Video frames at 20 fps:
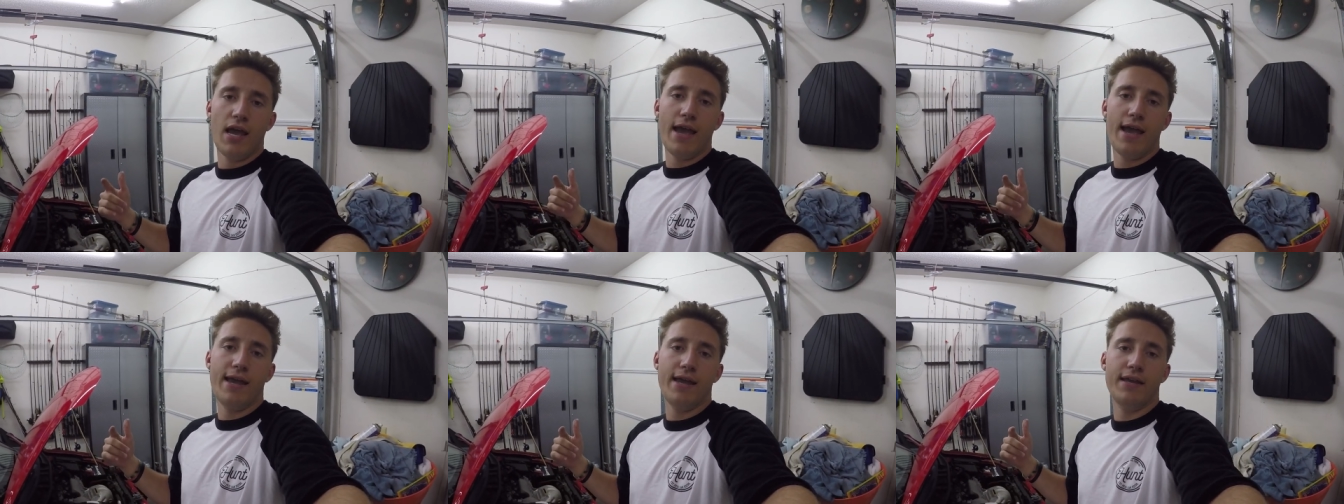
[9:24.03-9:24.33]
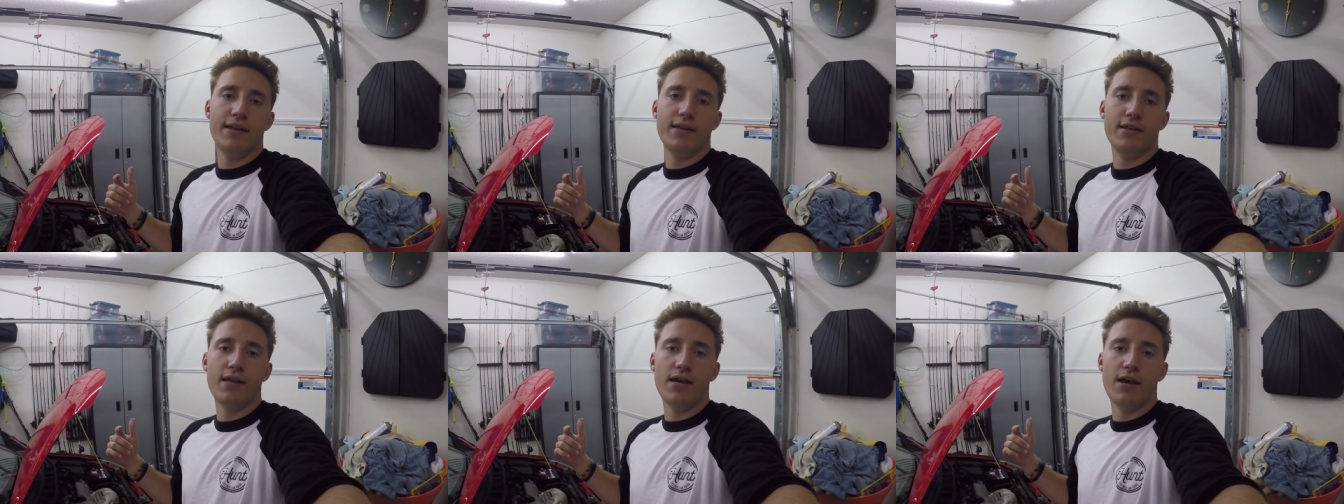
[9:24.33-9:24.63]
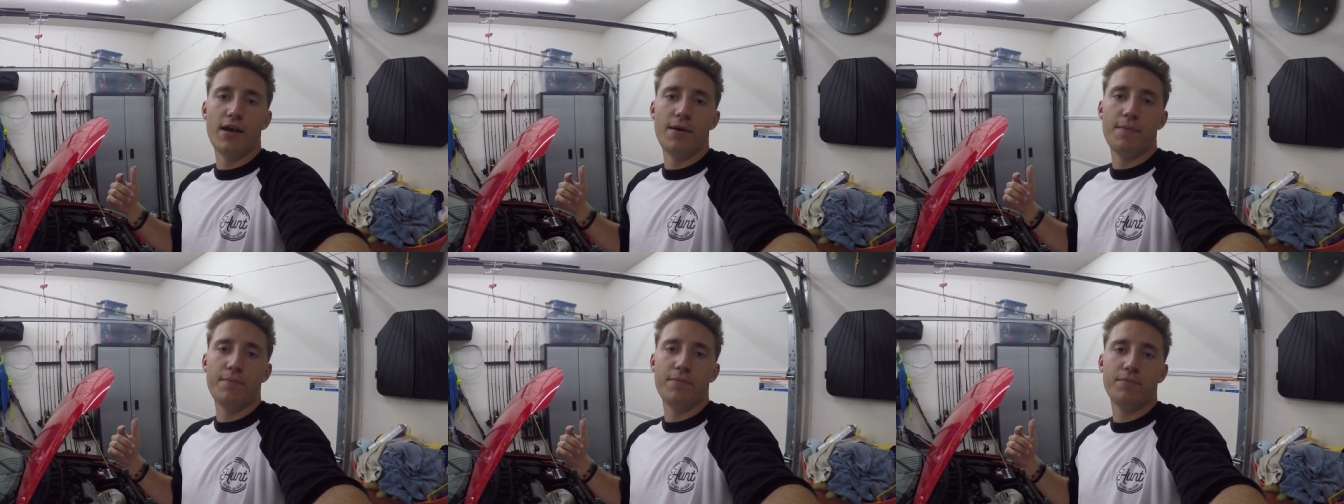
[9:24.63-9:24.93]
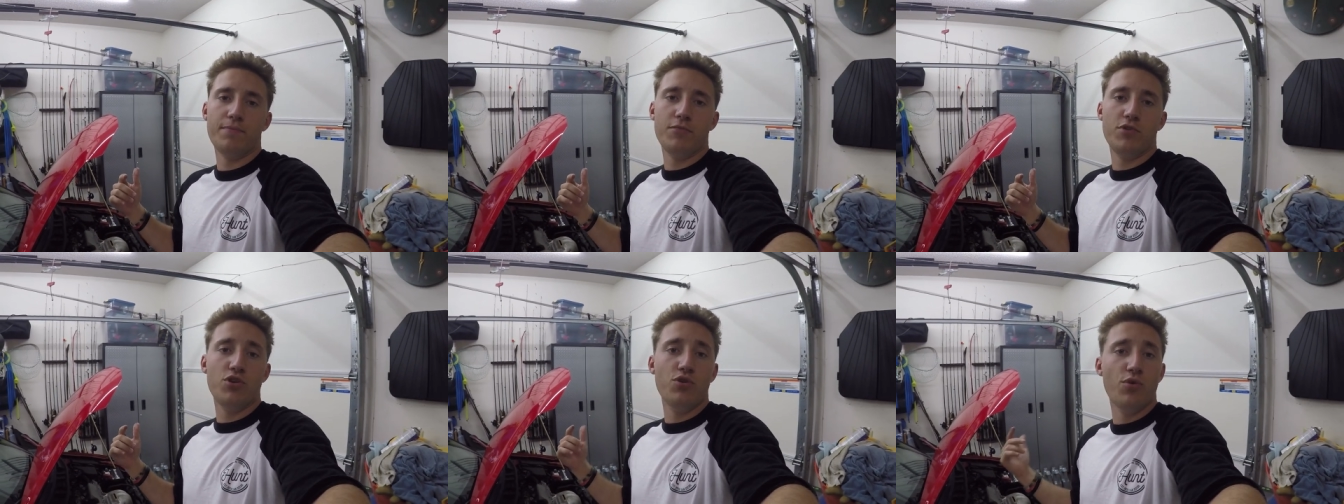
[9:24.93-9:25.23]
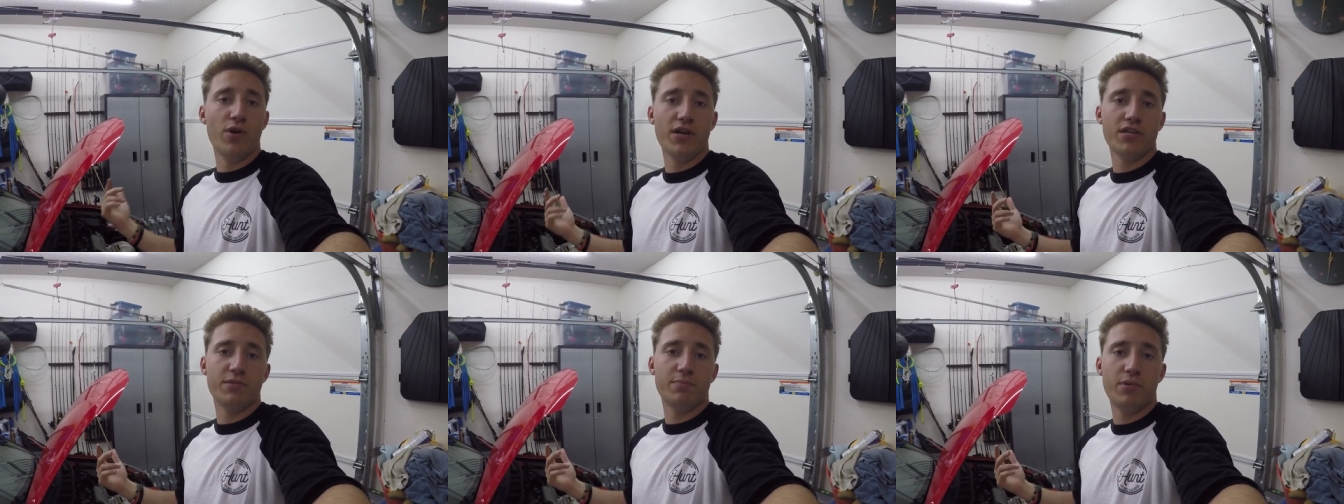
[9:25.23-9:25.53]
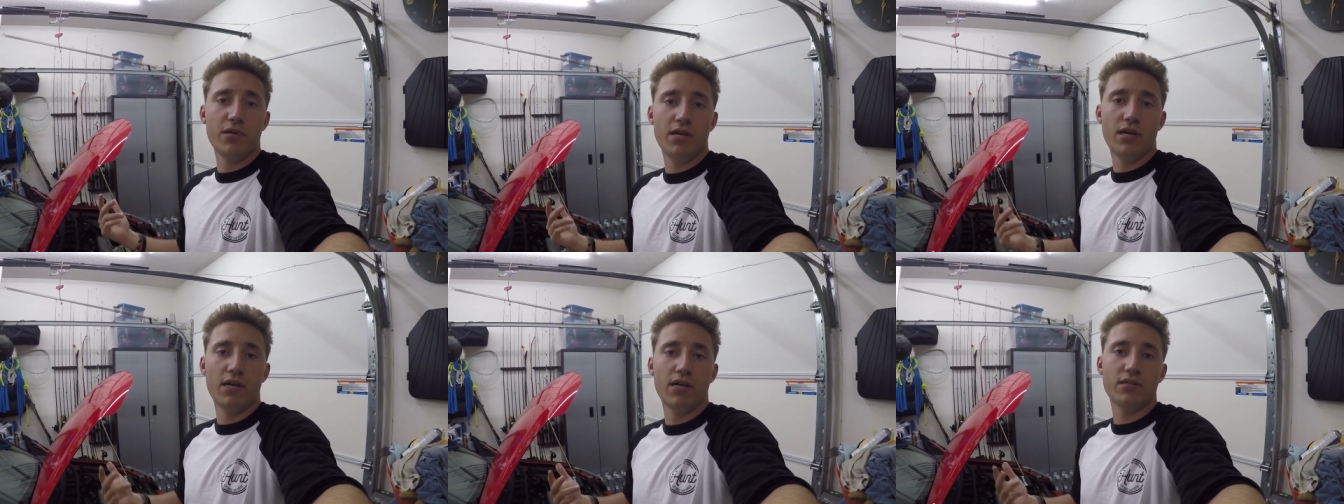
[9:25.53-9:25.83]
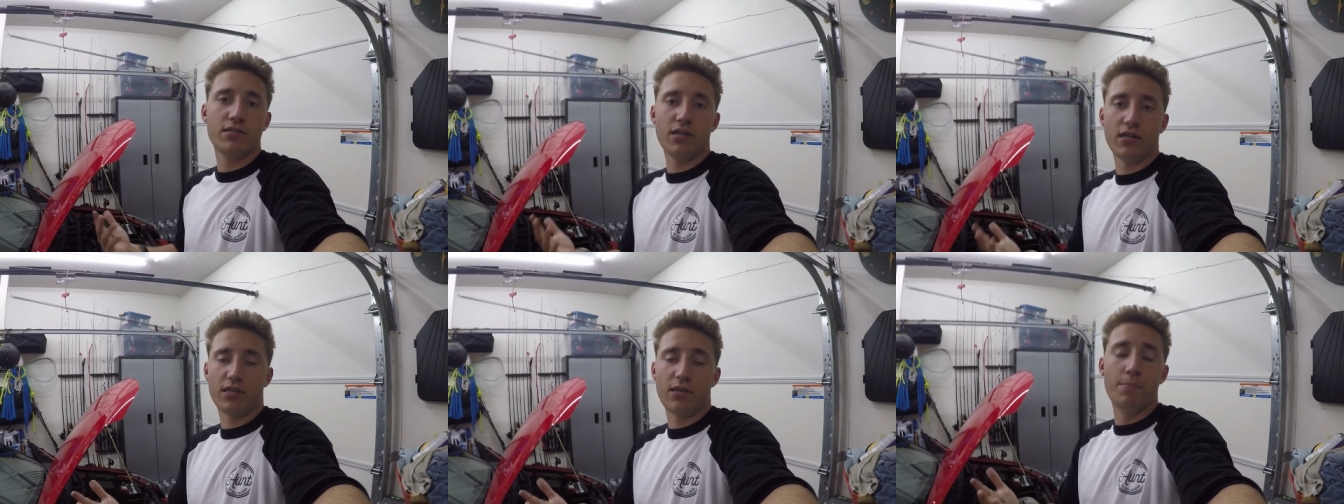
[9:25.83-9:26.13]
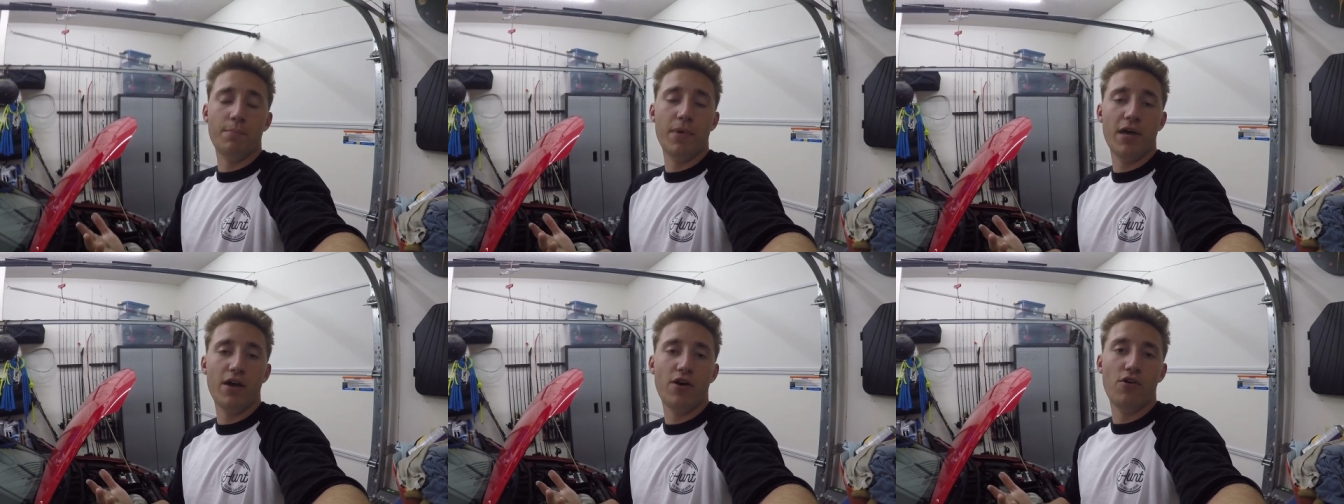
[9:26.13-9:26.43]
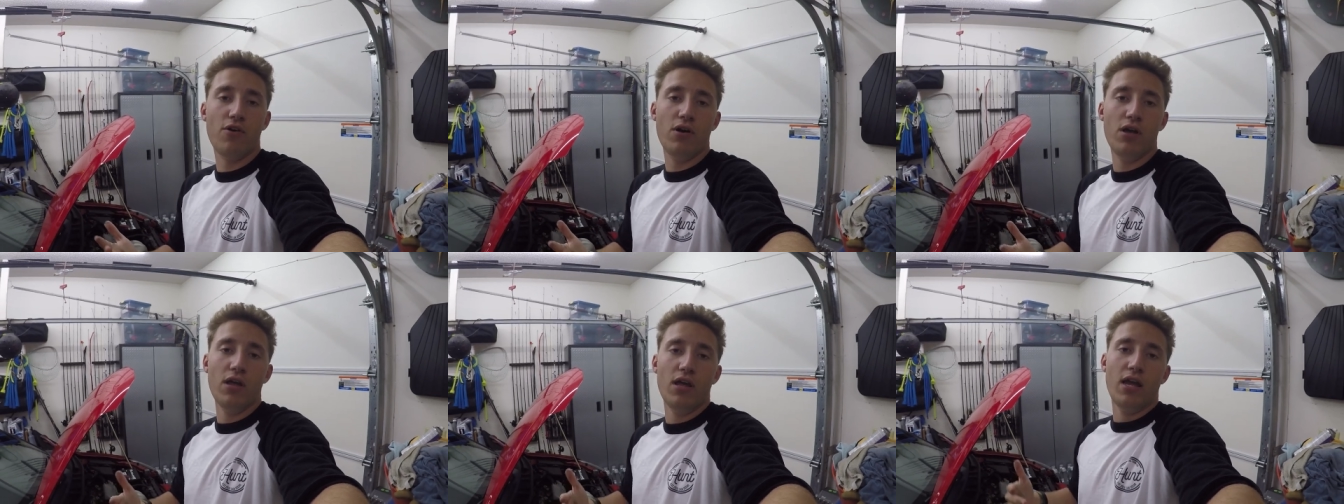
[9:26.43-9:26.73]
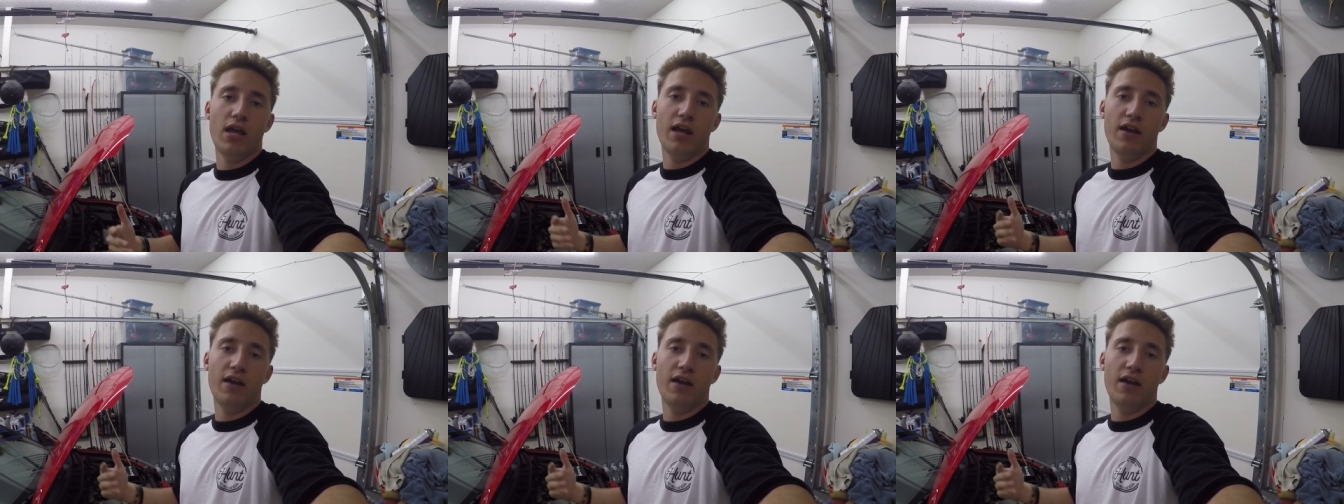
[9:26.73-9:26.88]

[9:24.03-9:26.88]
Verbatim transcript: and um, U S P S, like the mail,